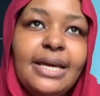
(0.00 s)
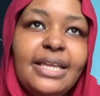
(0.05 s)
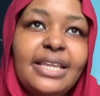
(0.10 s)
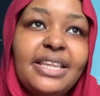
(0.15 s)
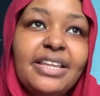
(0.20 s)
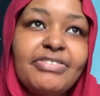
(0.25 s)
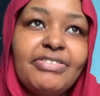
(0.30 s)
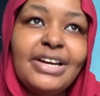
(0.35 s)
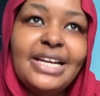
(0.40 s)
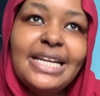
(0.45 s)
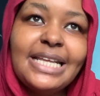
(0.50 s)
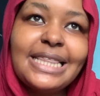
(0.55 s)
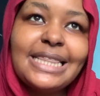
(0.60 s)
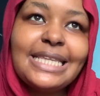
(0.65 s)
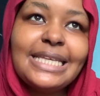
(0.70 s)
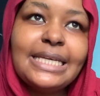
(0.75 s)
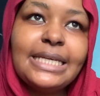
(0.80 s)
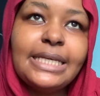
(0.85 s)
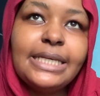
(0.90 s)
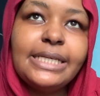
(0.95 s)
the funny
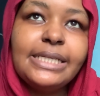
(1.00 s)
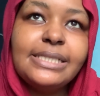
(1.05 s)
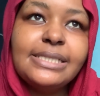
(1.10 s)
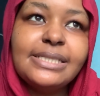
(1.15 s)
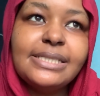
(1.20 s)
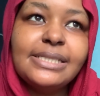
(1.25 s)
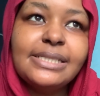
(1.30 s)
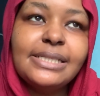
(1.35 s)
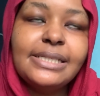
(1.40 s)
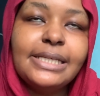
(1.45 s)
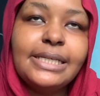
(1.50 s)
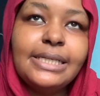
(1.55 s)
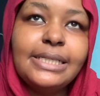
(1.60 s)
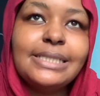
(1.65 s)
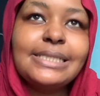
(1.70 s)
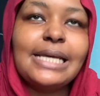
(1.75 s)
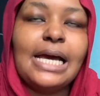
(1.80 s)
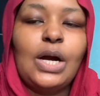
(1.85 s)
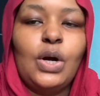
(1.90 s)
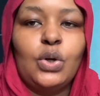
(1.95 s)
thing is,
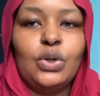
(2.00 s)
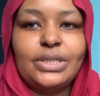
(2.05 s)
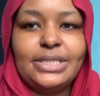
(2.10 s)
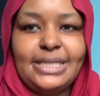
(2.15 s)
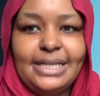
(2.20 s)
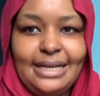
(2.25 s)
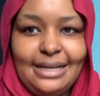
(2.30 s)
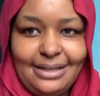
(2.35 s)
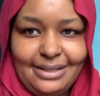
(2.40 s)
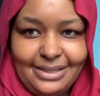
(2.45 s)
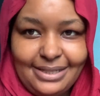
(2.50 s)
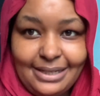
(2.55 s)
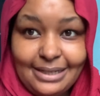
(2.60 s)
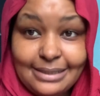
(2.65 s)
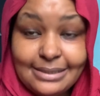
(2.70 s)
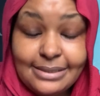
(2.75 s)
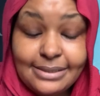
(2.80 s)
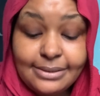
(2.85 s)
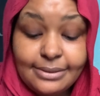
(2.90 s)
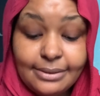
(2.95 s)
it's a hotel,
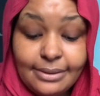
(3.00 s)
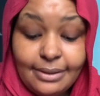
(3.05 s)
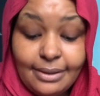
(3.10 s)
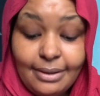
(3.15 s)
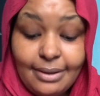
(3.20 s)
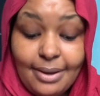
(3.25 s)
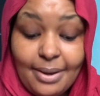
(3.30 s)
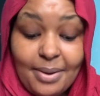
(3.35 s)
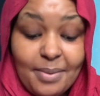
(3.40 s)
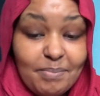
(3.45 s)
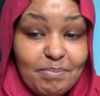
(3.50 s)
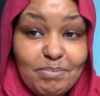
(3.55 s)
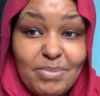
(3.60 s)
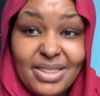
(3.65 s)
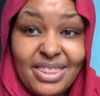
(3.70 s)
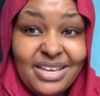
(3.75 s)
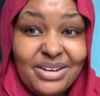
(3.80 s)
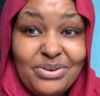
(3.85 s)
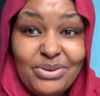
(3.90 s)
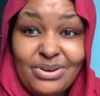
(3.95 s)
yes, but
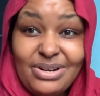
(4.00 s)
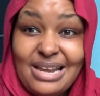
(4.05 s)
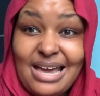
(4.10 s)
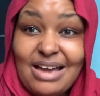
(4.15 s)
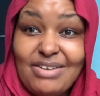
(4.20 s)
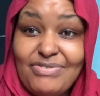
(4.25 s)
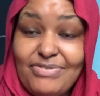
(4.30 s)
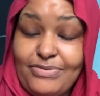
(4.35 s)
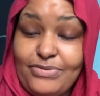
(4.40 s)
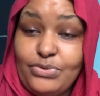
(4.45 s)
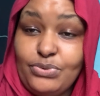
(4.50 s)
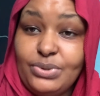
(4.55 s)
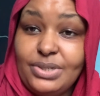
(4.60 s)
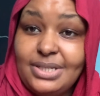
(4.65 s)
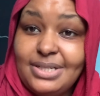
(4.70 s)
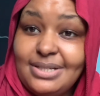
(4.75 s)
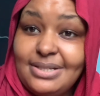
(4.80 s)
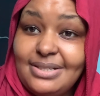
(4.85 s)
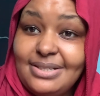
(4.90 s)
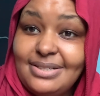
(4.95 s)
they don't have
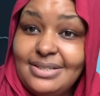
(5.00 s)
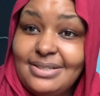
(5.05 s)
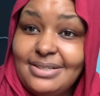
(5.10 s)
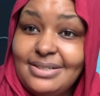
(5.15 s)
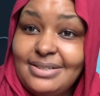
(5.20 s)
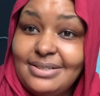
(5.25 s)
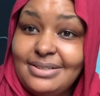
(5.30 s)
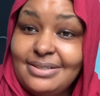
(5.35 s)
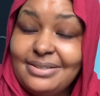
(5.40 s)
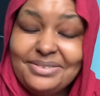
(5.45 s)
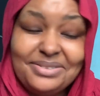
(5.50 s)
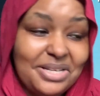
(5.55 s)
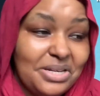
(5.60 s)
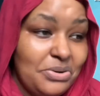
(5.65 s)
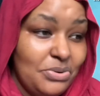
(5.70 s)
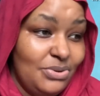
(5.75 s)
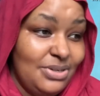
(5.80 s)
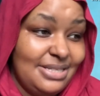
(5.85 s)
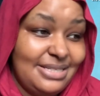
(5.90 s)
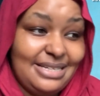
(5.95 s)
food, they
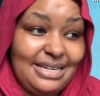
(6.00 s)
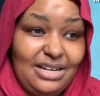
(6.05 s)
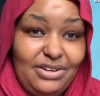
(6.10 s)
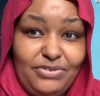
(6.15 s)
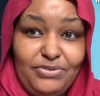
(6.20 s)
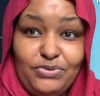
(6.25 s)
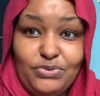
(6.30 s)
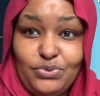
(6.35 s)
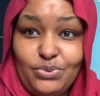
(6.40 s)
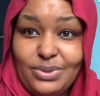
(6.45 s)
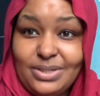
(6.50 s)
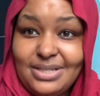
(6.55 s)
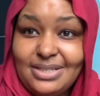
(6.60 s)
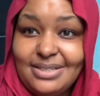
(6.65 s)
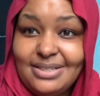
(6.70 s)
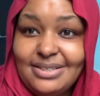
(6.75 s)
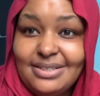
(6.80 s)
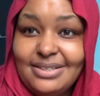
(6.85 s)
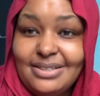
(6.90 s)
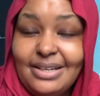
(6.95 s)
don't sell food.
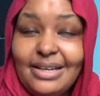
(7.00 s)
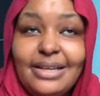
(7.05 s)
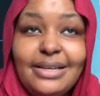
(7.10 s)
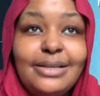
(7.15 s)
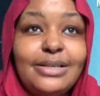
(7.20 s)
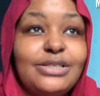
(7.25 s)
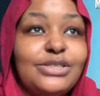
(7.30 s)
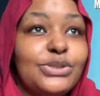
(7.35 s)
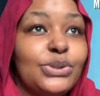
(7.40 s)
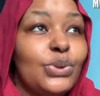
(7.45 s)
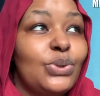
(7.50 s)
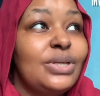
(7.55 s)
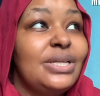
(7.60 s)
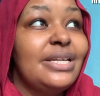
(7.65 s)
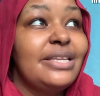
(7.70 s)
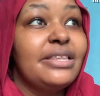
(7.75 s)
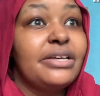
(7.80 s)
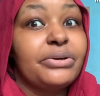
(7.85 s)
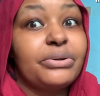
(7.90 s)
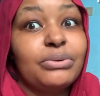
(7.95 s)
It's only
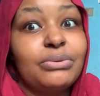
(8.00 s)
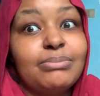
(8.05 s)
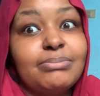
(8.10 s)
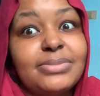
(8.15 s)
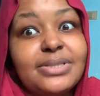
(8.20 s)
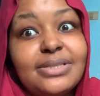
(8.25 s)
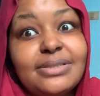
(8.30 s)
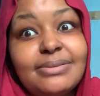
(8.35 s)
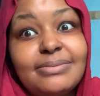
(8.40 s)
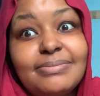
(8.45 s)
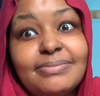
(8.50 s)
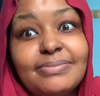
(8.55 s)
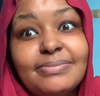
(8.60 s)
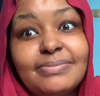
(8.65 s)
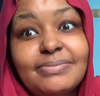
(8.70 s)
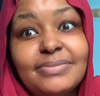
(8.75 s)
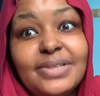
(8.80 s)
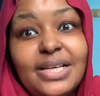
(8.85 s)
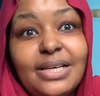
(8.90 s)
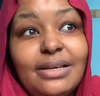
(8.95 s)
the rooms.
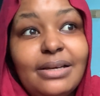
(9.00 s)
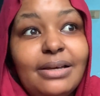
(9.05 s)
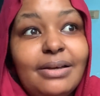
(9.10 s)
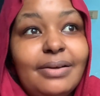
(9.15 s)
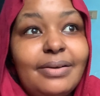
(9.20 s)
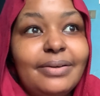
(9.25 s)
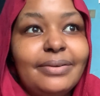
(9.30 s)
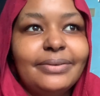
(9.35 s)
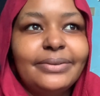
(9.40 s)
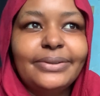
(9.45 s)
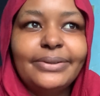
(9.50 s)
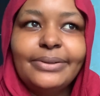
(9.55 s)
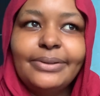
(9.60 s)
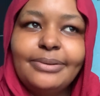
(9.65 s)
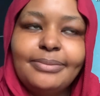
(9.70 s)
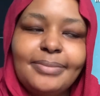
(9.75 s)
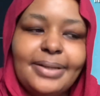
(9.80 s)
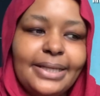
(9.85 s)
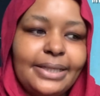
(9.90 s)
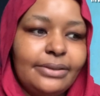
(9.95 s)
Oh
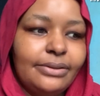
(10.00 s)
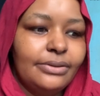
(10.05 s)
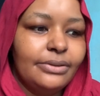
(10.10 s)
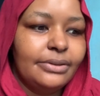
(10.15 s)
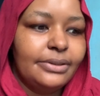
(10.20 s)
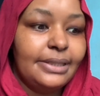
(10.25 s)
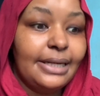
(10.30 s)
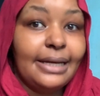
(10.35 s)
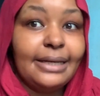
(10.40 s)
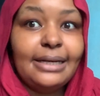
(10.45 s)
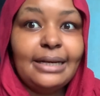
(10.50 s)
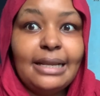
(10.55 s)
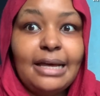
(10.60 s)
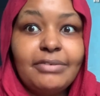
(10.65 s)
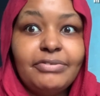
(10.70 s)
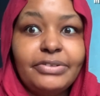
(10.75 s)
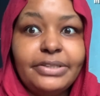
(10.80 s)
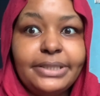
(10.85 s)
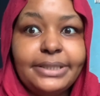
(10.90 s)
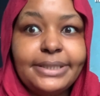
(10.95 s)
my god, I
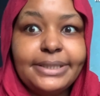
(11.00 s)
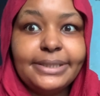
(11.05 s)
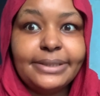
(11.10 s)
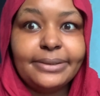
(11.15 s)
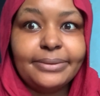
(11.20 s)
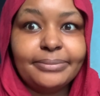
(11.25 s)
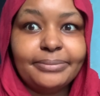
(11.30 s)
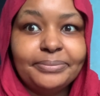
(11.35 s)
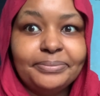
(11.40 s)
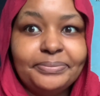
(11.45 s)
love eating.